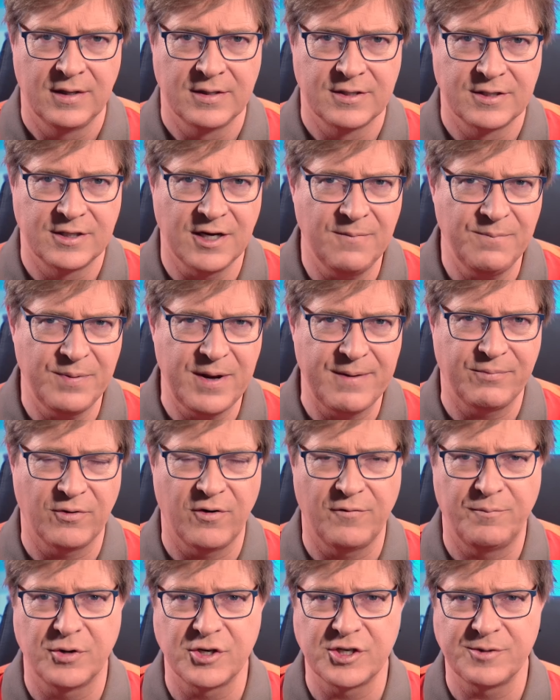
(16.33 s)
Some
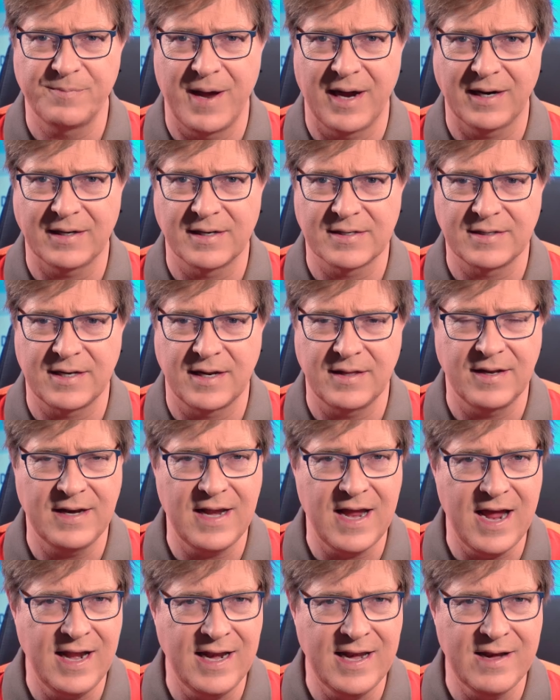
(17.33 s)
people push back to say that
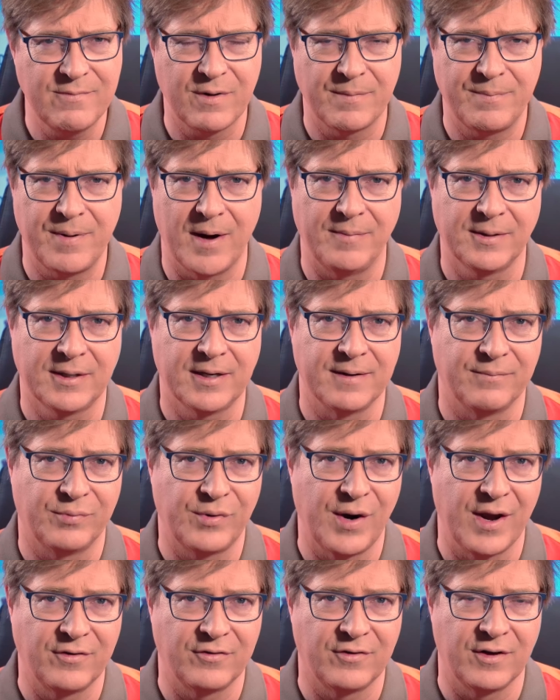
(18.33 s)
any Republican
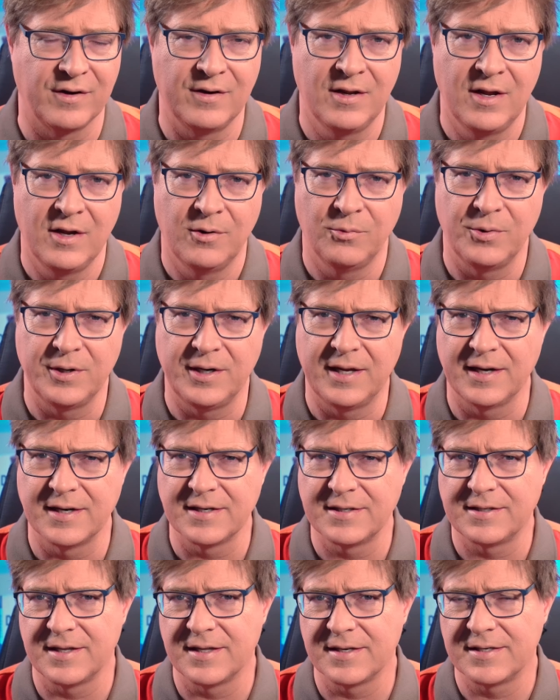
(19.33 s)
president would get
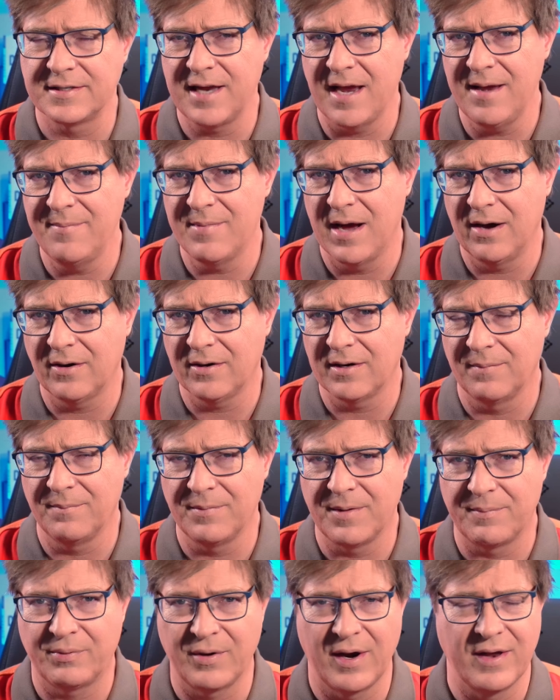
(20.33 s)
us to the same outcome
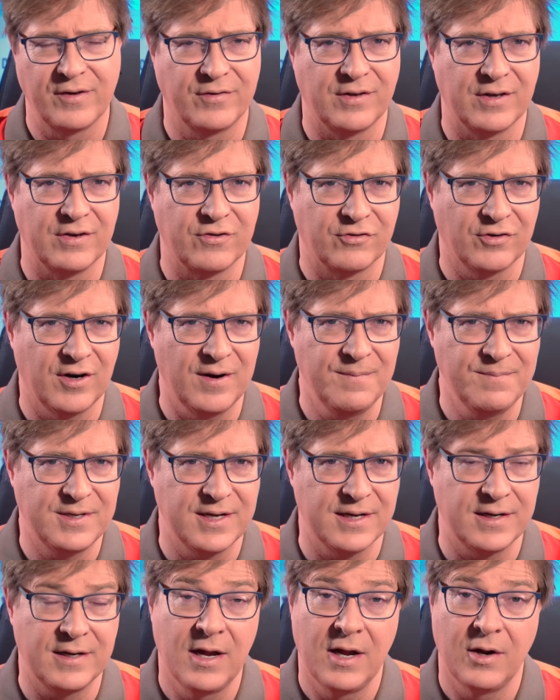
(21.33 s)
that President Trump
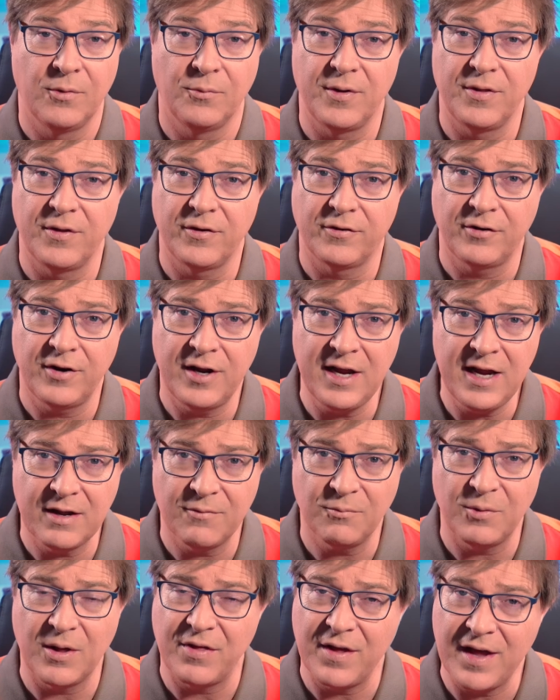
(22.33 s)
did with his, he,
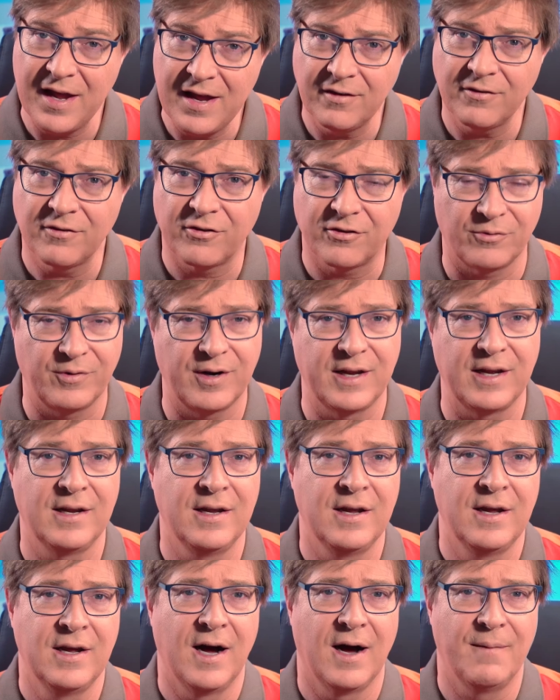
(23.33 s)
with his
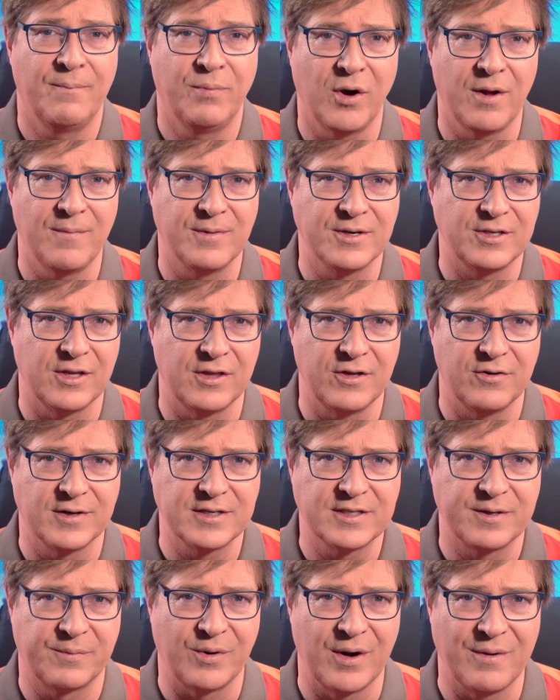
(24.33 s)
three appointments to the U
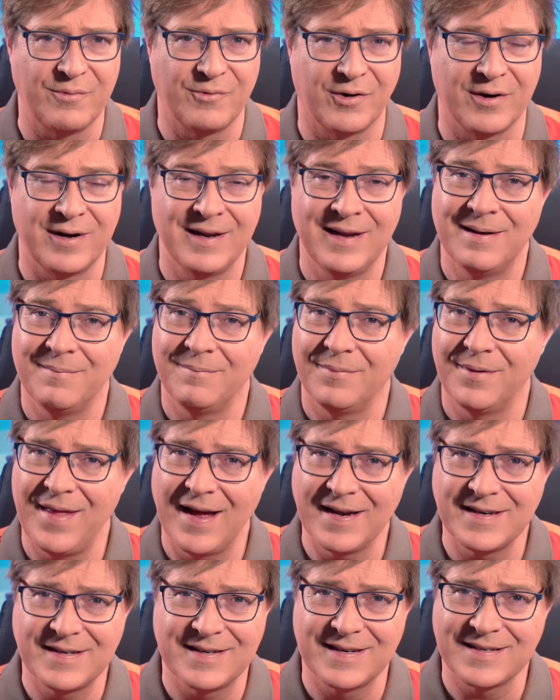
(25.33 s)
S Supreme Court, but
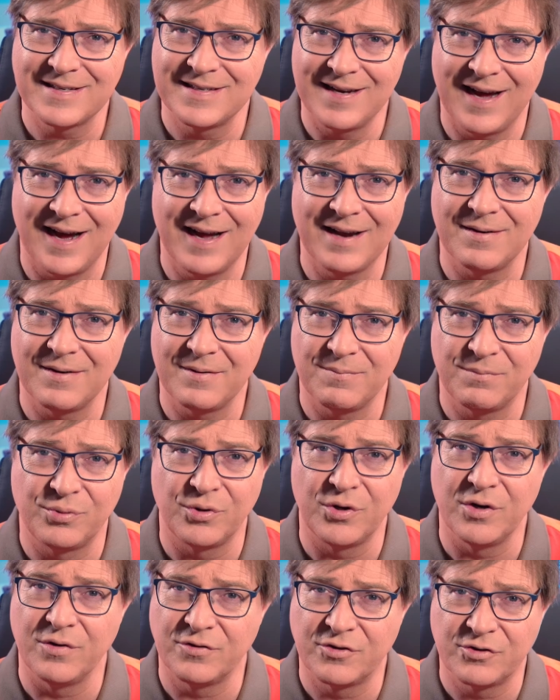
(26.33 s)
that does not
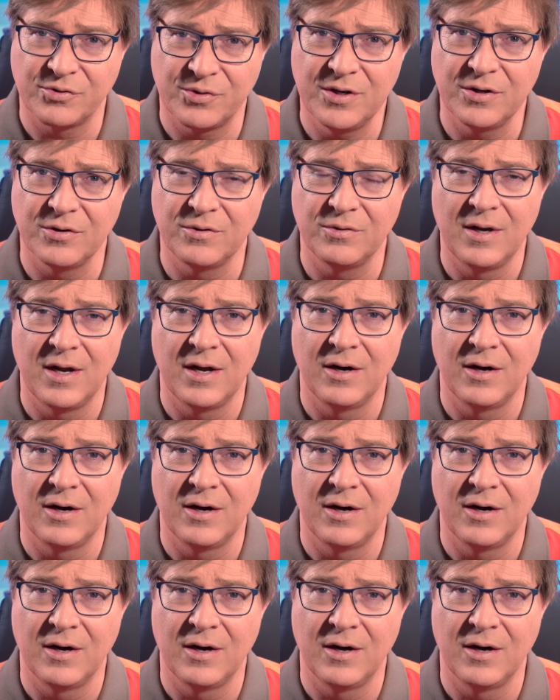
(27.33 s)
prove true